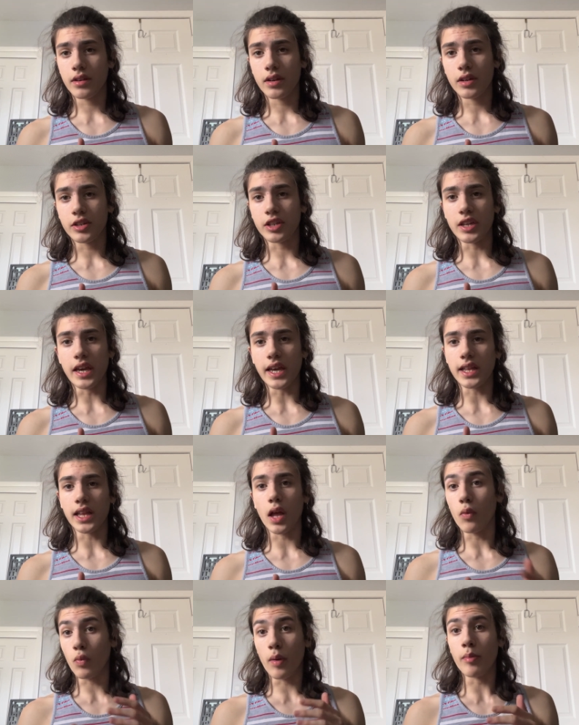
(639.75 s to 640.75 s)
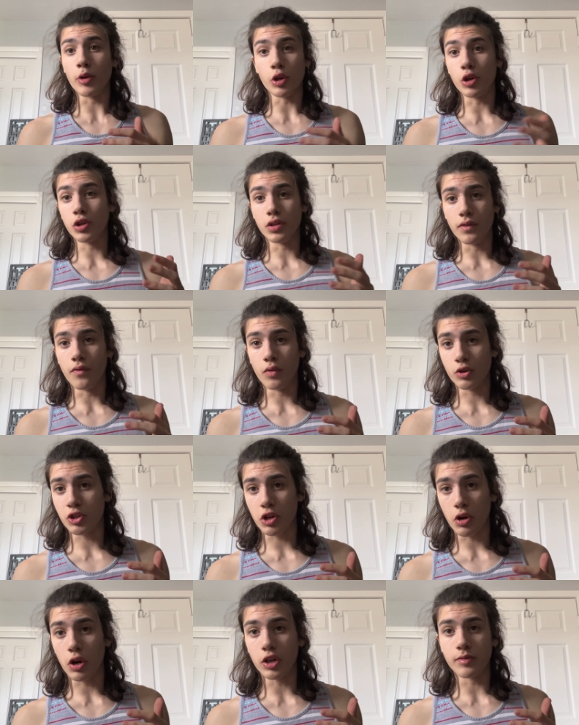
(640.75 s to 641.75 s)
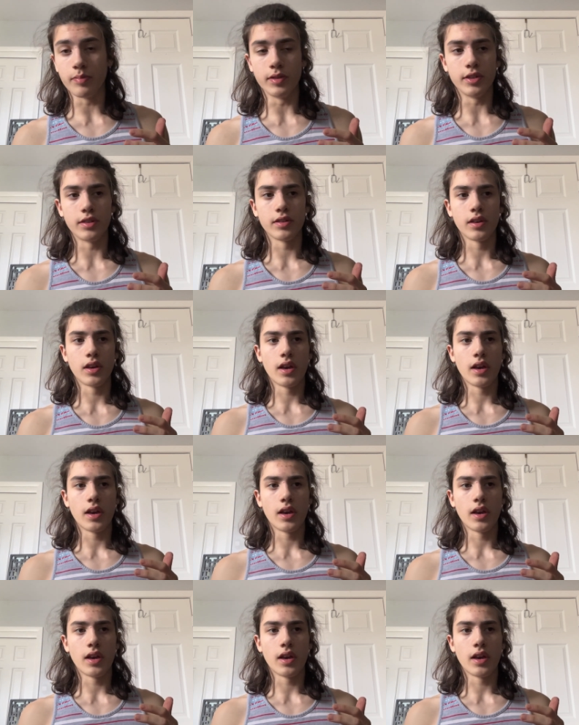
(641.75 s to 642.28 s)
saying that women could divorce their husbands